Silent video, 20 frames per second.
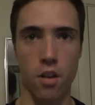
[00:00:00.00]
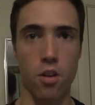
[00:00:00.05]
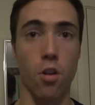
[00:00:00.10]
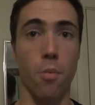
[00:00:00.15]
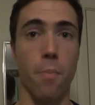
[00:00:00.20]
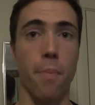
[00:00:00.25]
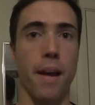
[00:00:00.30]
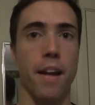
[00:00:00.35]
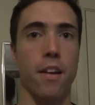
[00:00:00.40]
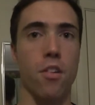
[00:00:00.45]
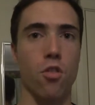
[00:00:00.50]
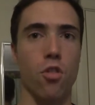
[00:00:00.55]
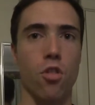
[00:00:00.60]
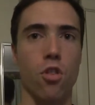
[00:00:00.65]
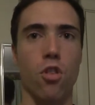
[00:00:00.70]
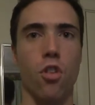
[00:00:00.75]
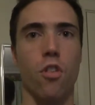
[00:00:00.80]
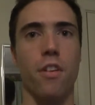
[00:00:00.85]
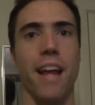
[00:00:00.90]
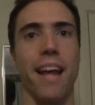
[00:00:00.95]
your
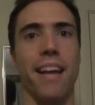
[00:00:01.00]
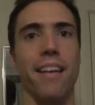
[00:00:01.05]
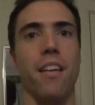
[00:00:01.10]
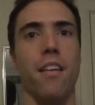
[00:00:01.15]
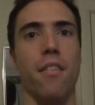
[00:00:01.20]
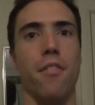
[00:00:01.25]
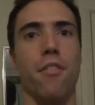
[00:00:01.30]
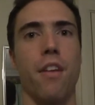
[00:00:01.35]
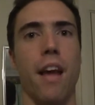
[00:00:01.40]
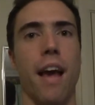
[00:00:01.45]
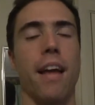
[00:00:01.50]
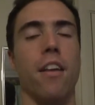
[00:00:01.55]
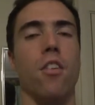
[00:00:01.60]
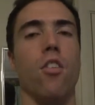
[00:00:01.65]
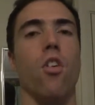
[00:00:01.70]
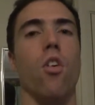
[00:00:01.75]
bench, your deadlift, and